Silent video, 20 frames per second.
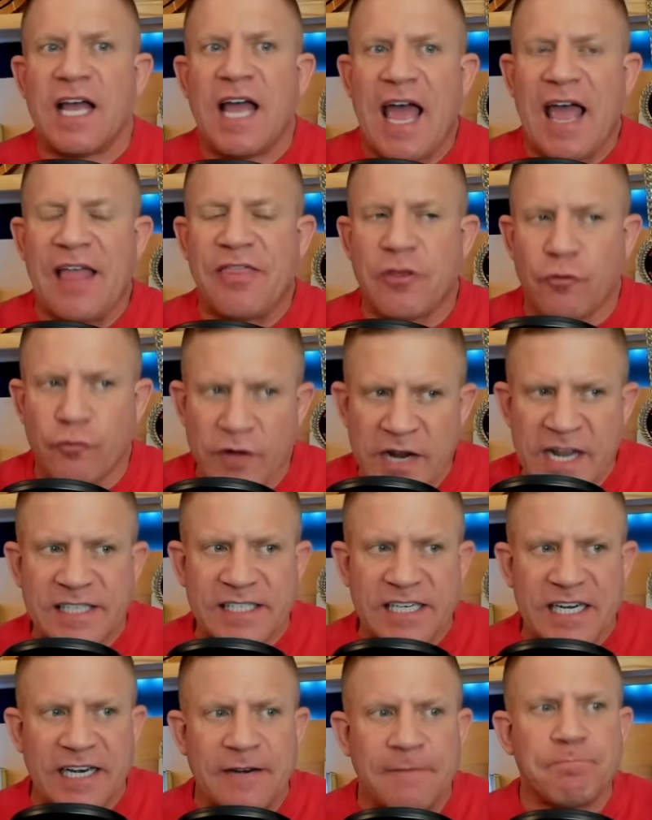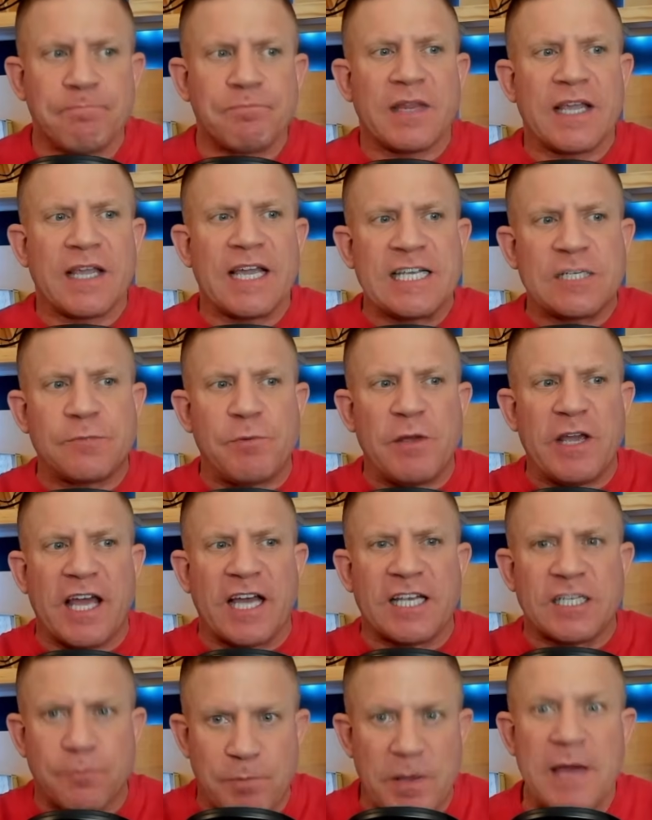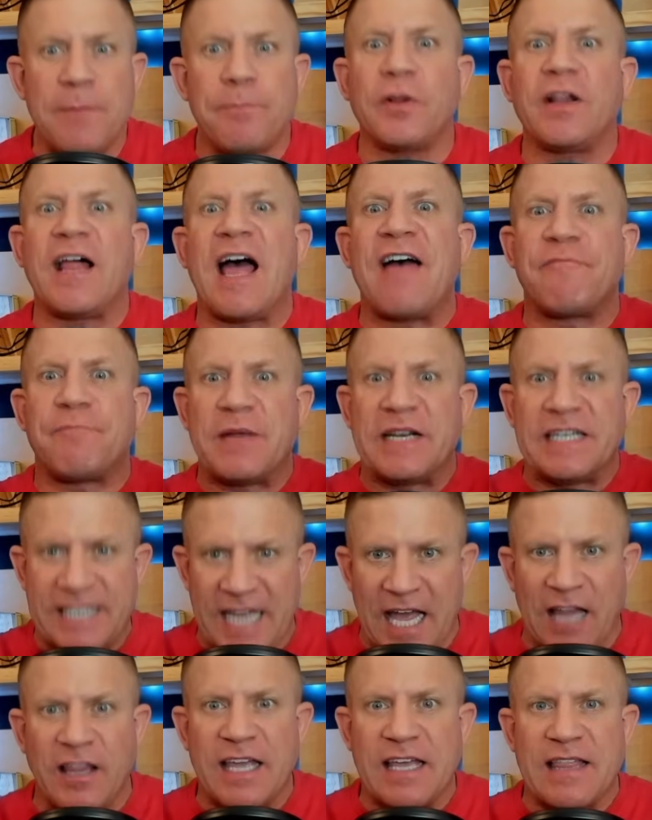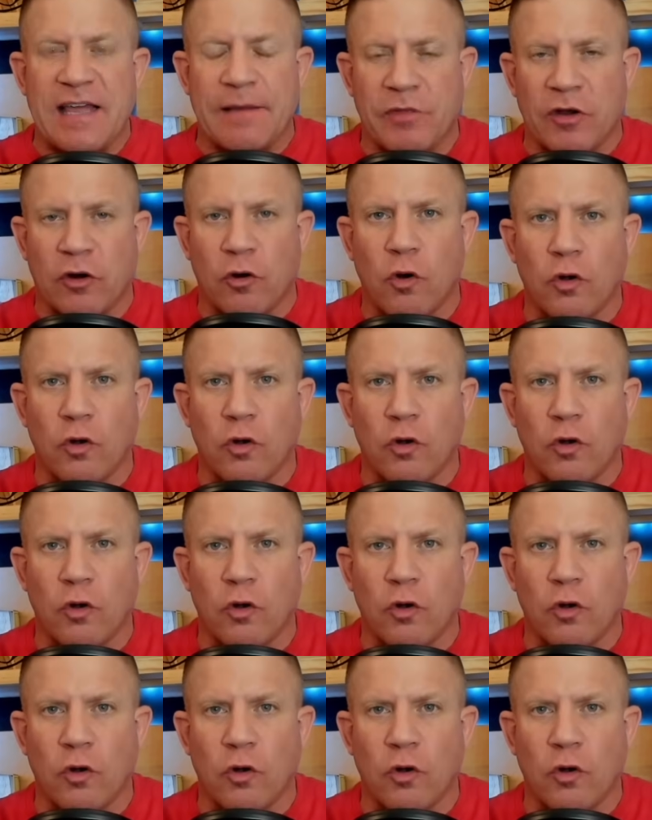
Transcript: And the reason is because people have been telling them their